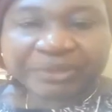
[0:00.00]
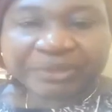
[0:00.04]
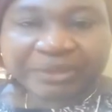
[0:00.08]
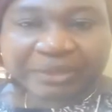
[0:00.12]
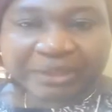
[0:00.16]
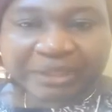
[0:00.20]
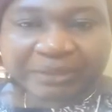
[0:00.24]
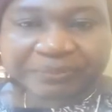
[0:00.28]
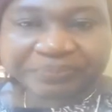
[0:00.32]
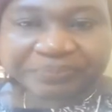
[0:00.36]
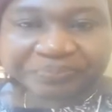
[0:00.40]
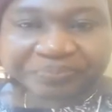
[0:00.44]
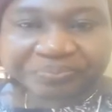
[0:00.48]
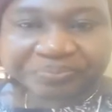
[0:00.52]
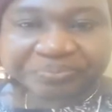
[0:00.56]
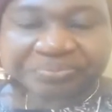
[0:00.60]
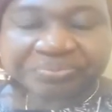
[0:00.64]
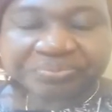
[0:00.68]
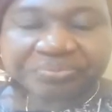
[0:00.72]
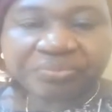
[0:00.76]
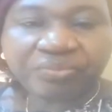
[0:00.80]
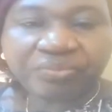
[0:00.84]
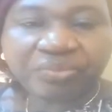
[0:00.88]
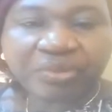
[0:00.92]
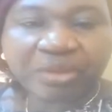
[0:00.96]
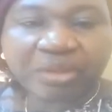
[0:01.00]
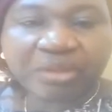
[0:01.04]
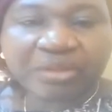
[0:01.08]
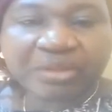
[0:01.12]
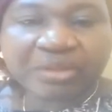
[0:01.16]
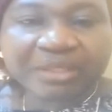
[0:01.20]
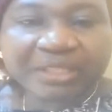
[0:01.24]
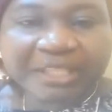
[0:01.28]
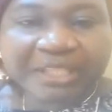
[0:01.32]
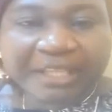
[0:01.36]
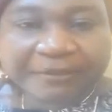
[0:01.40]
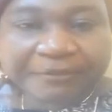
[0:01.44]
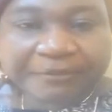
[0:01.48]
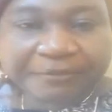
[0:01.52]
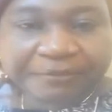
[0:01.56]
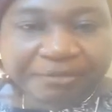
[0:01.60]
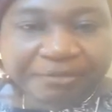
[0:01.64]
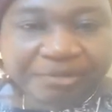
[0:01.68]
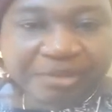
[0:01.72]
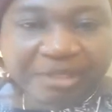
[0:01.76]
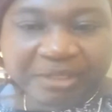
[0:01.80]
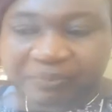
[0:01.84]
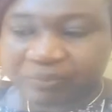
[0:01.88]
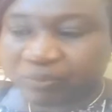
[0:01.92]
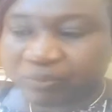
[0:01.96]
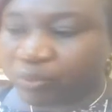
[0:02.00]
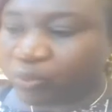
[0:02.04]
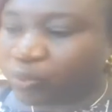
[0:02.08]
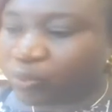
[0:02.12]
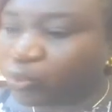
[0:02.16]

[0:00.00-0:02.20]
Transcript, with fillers: Now, day three,